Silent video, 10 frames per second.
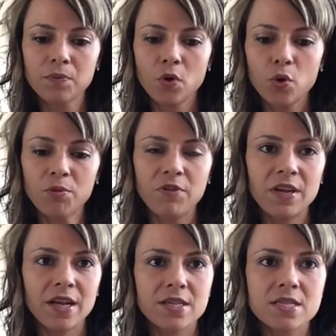group
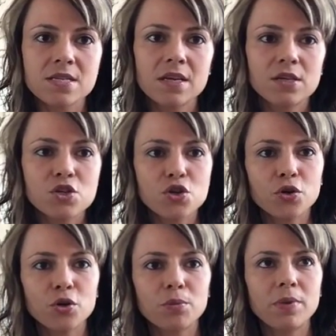fitness
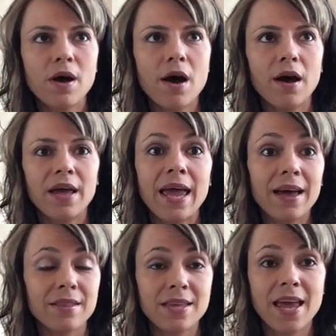term
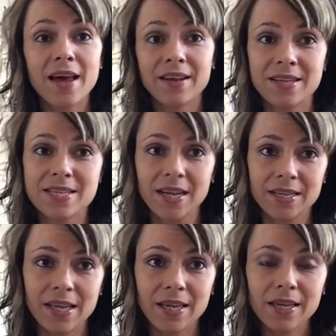the add-on
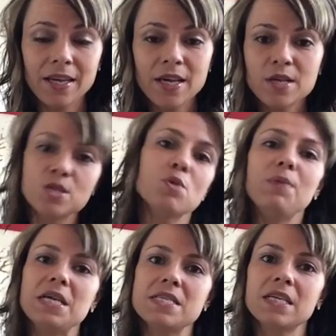technique. So
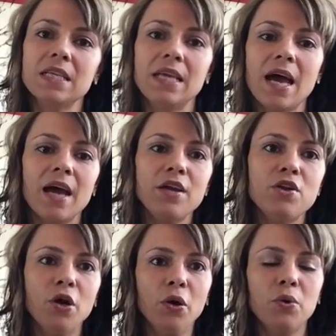basically, I
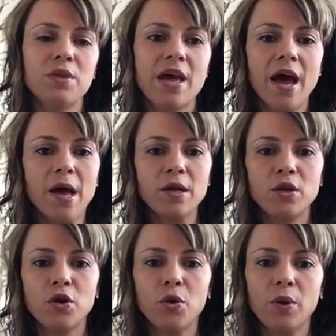know that
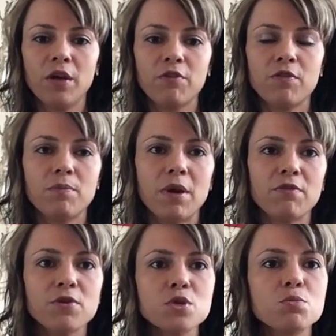if my
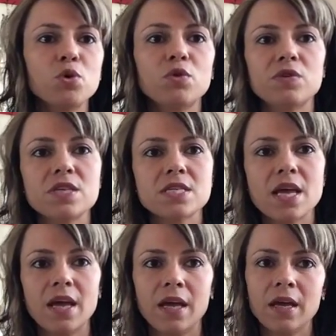first move is
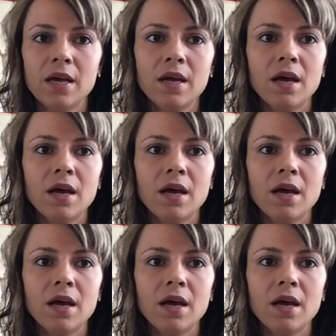a